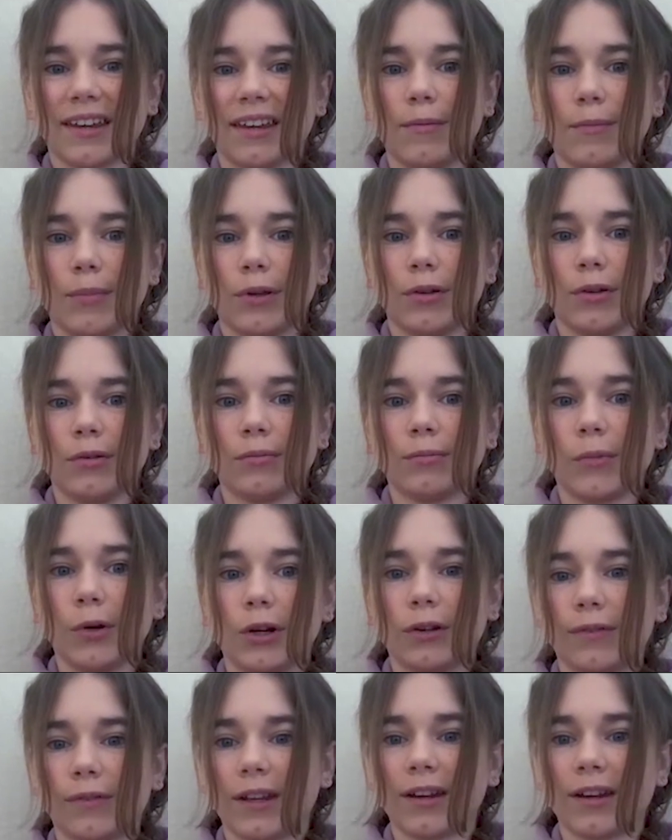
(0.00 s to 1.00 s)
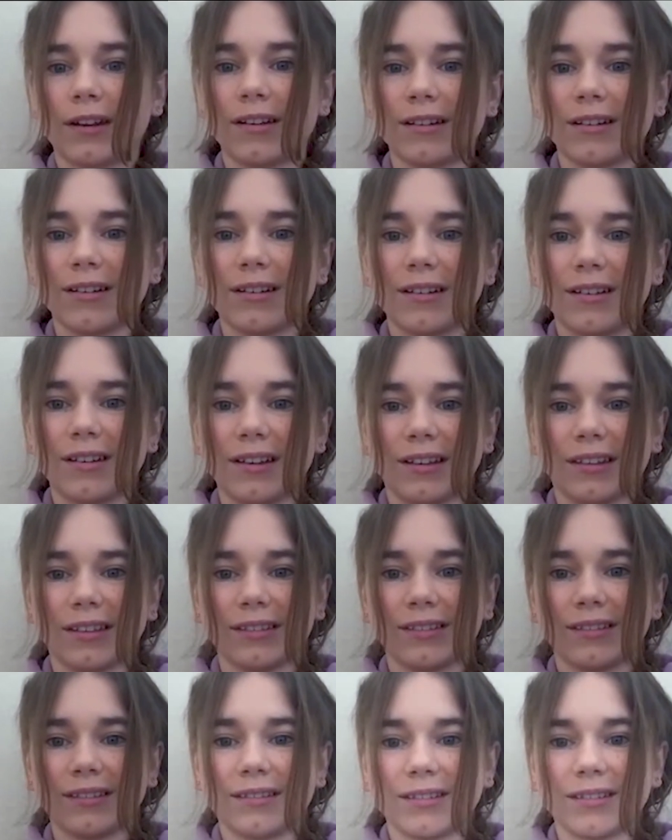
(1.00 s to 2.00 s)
keep you motivated in